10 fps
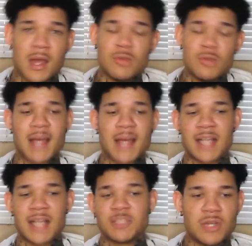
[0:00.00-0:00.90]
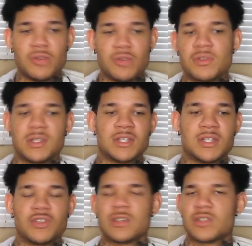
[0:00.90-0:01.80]
You might catch me using
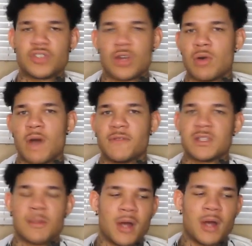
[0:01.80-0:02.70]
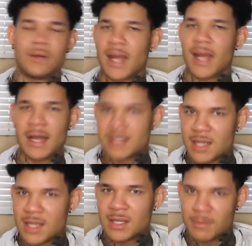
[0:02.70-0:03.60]
this just to show off to someone, like I
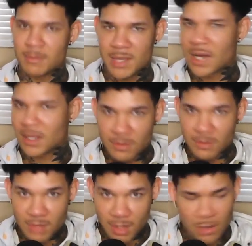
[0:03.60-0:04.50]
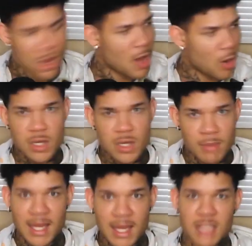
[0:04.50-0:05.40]
said at the beginning of the video, or you
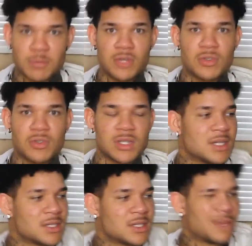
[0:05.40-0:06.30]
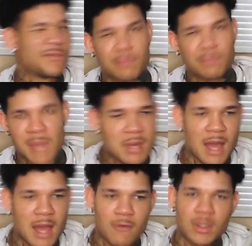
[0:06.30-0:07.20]
might catch me using this if
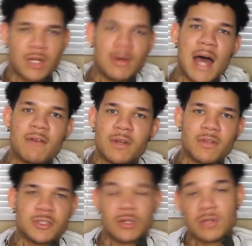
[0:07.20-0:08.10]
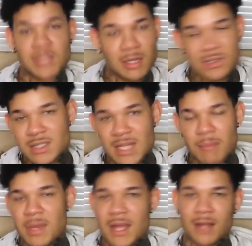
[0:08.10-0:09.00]
maybe I really don't have enough controllers. I don't see
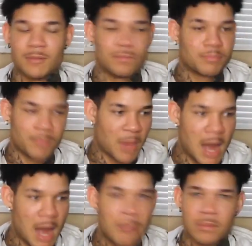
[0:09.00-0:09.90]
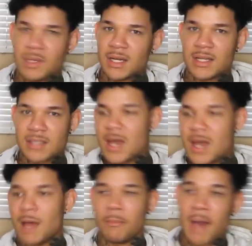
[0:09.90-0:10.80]
that being a problem because
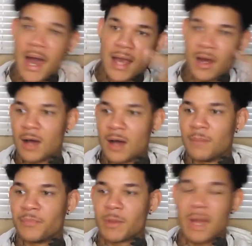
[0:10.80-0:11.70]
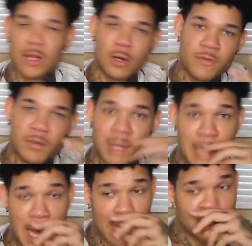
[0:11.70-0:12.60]
my uh, my girlfriend
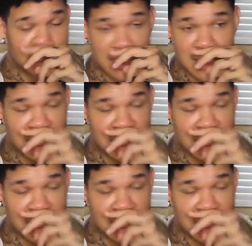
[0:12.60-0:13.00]
Mikado, she's